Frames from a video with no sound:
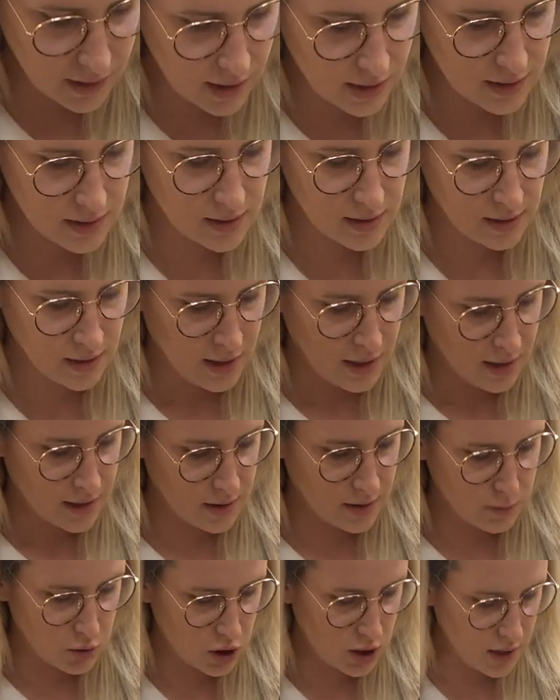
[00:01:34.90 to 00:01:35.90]
this,
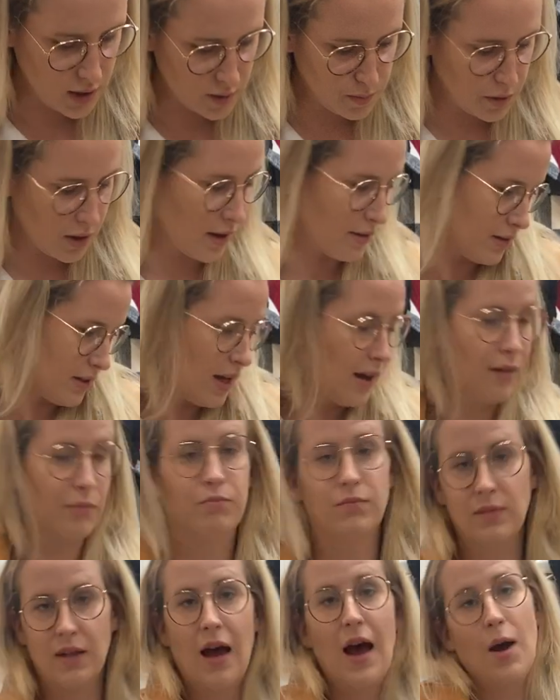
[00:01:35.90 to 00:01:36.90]
some jeans, but I,
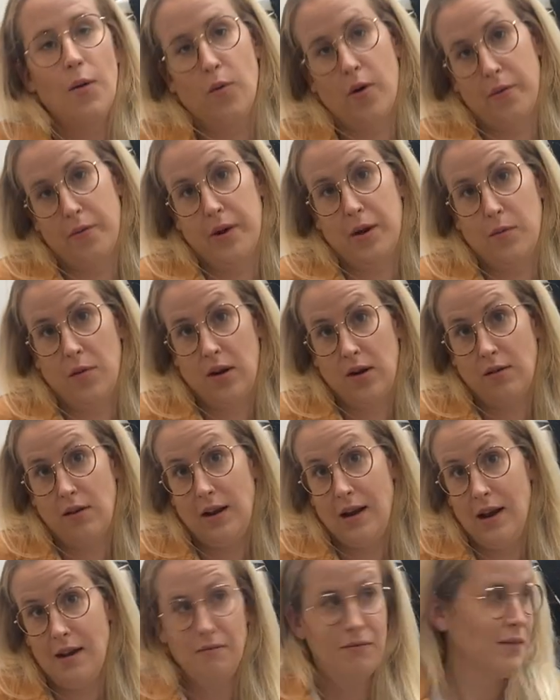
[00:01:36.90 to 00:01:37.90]
I wore what I'm wearing right
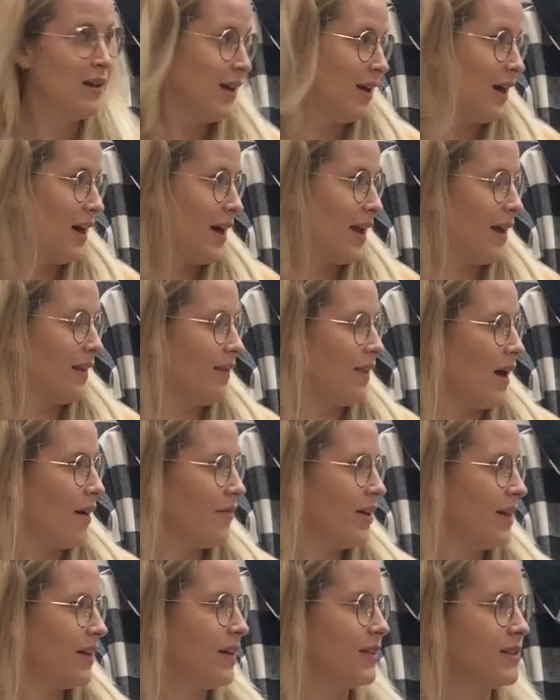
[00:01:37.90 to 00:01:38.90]
now. And I love
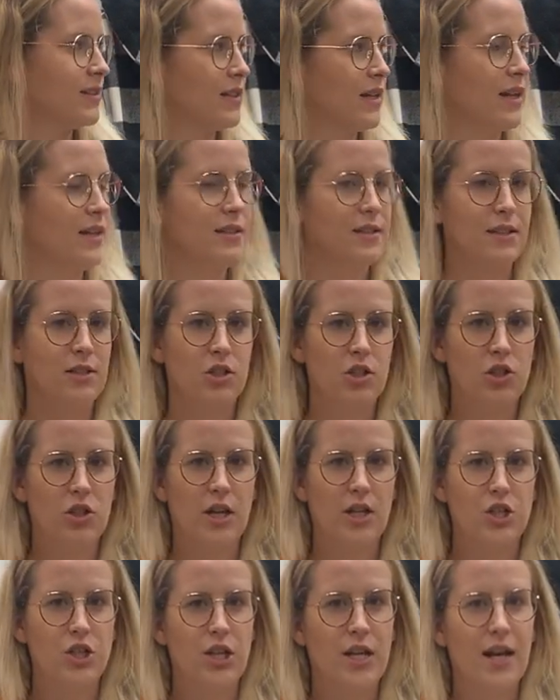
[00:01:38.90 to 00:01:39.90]
it. It's nice, it's
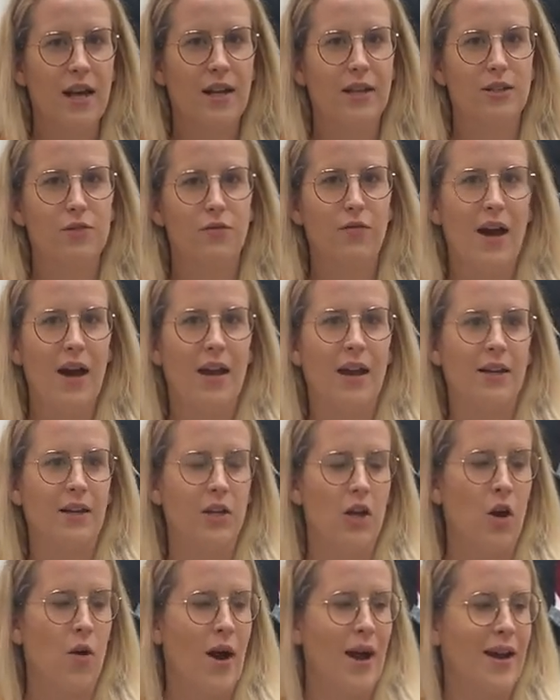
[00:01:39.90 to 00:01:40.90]
stretchy, and it's fun. You
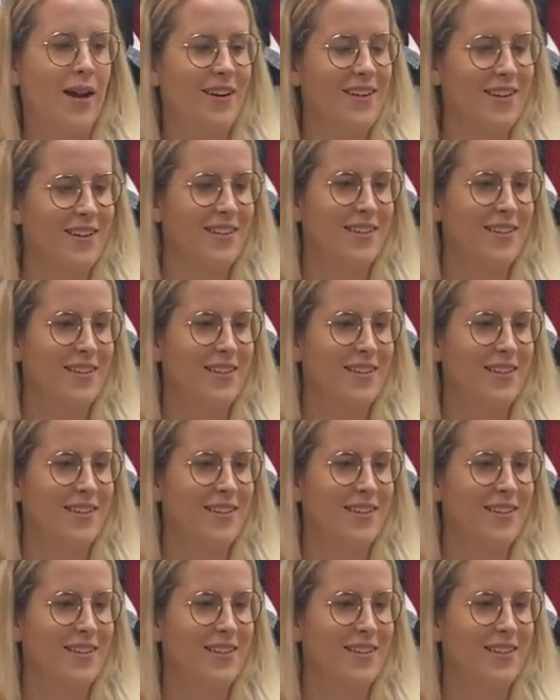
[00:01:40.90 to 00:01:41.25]
know, I